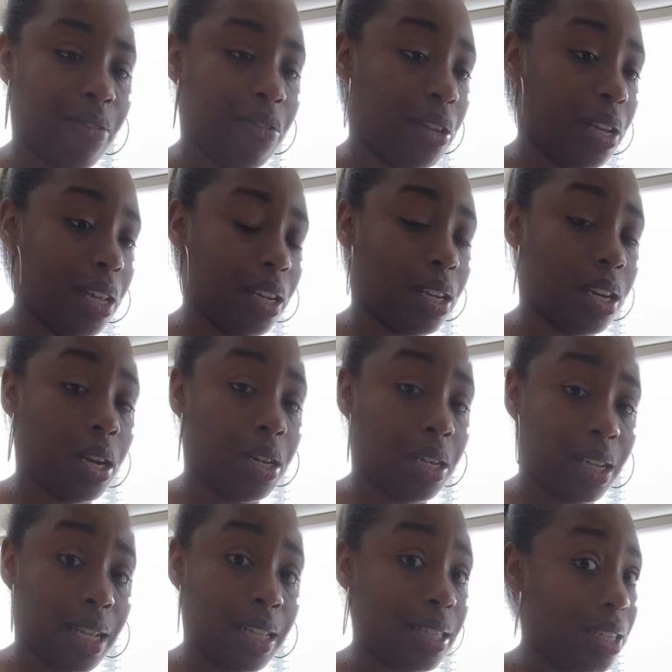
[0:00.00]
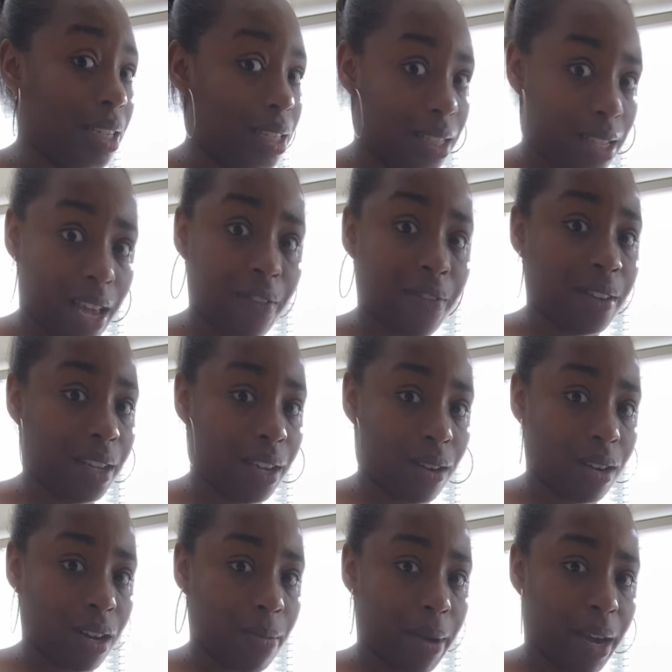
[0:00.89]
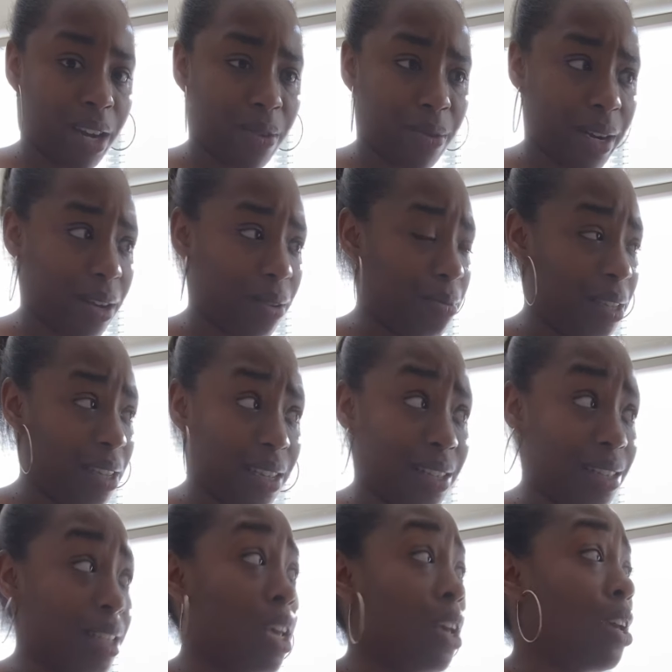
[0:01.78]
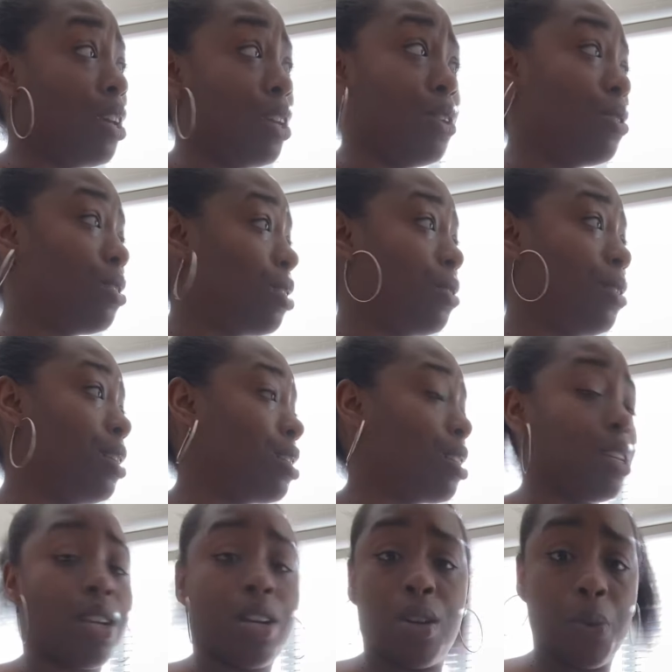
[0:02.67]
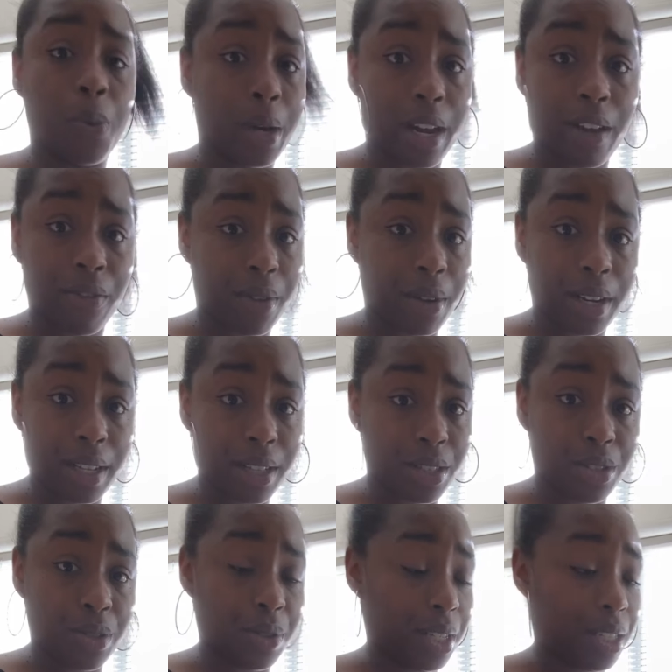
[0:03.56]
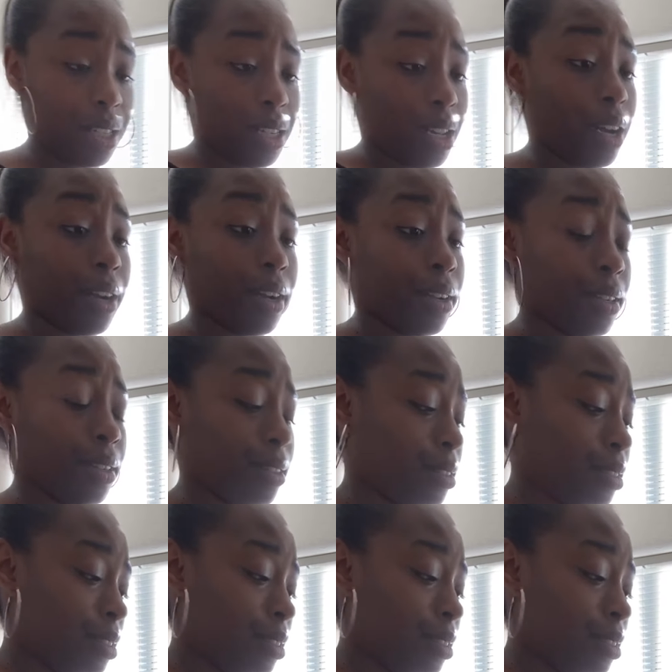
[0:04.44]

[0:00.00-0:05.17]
If you didn't learn the lesson, it's definitely going to come back around because you still need to learn whatever it is you need to learn.